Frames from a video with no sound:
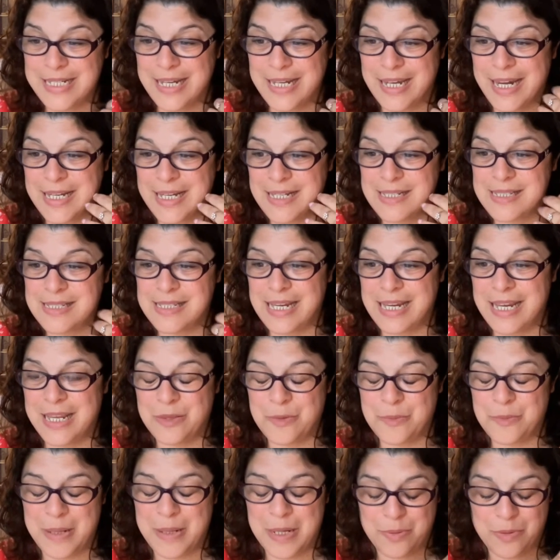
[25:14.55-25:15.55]
I can see it in the
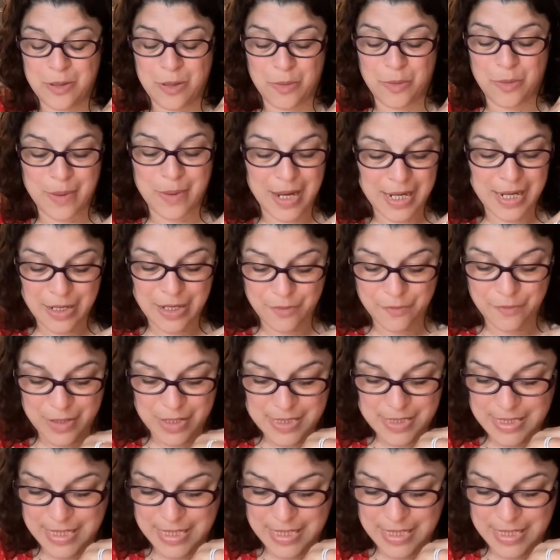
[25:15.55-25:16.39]
people that are working for us.